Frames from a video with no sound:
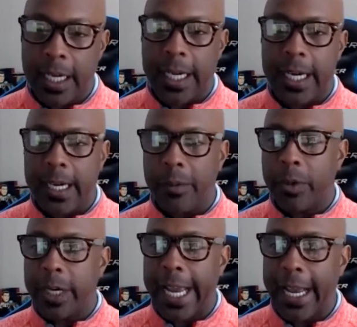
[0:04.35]
Uh,
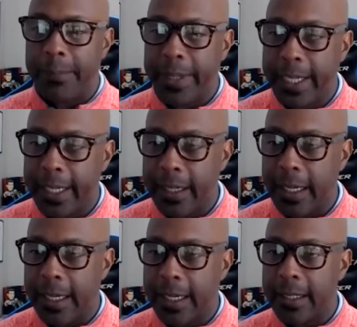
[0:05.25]
we're happy
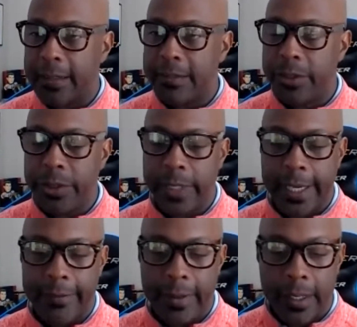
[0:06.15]
uh, to
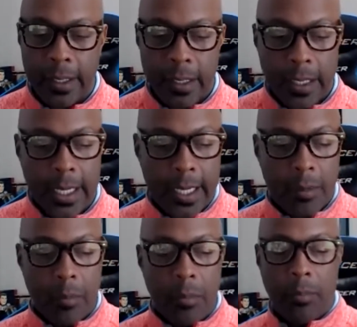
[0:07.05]
have
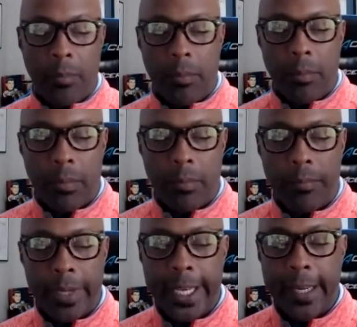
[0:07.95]
uh,
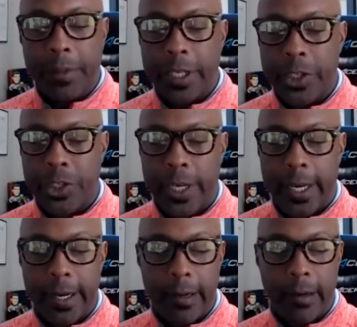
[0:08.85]
been able to
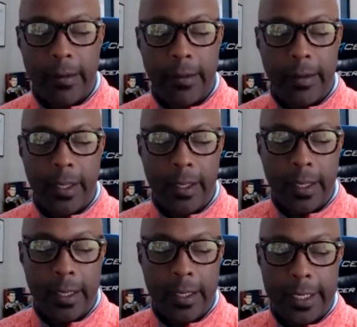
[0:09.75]
share the
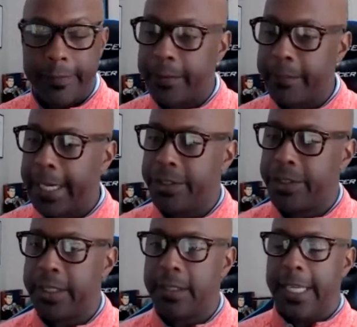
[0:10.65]
uh,
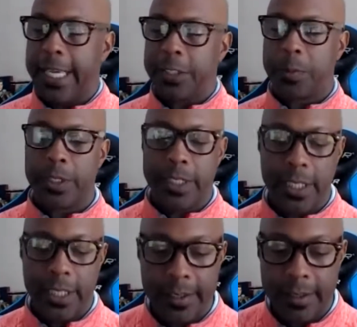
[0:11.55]
information,
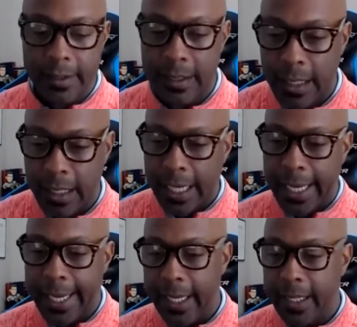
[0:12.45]
expertise,
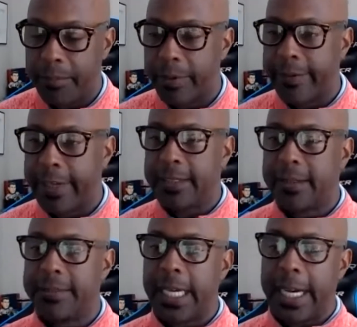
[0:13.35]
and provide
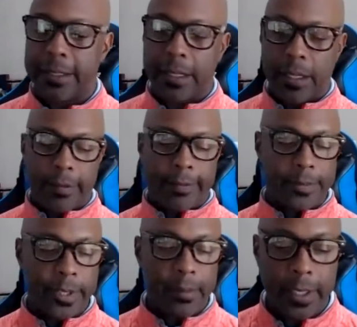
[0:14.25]
some dialogue
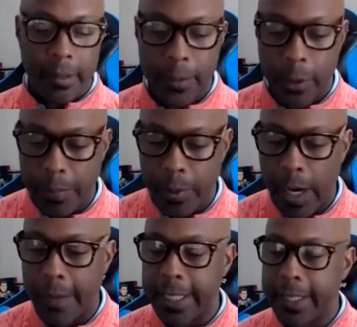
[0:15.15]
from some of the more
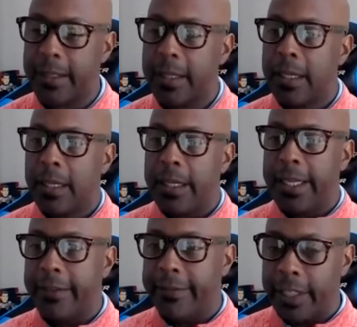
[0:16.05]
prominent
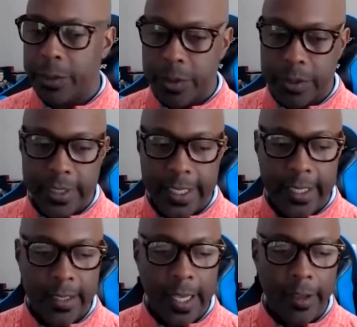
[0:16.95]
individuals
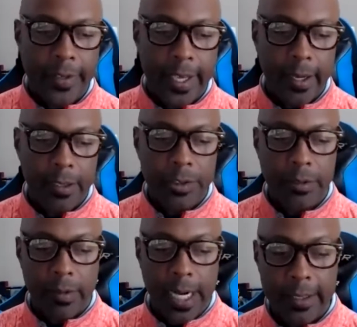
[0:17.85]
in healthcare
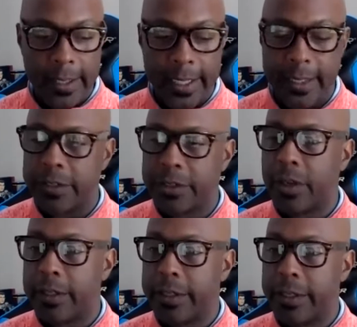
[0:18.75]
surrounding the
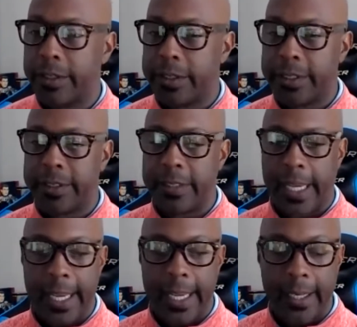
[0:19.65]
sarcoidosis
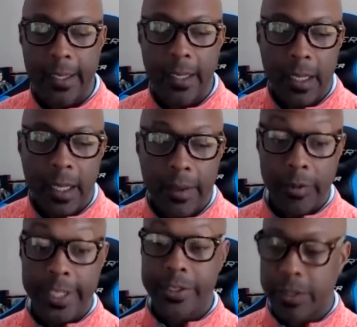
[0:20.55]
and the
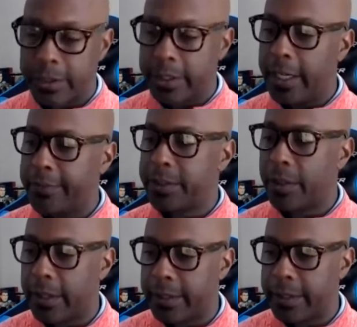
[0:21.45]
research of
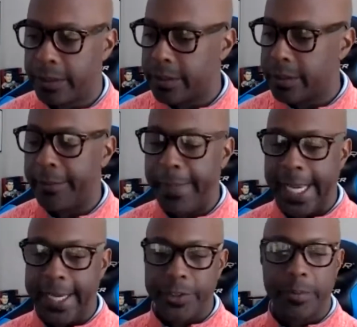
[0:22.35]
sarcoidosis, the
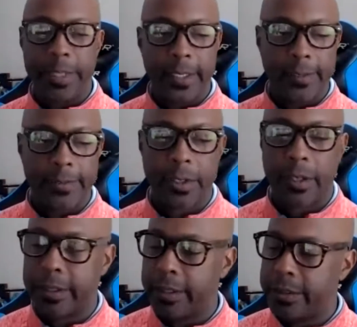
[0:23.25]
management of
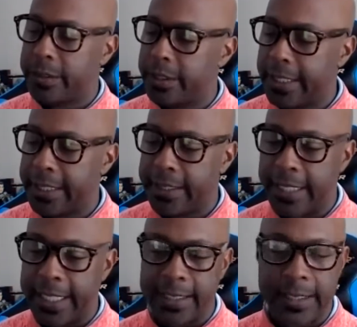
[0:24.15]
sarcoidosis, and the
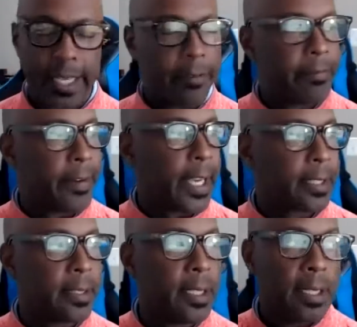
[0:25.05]
things that affect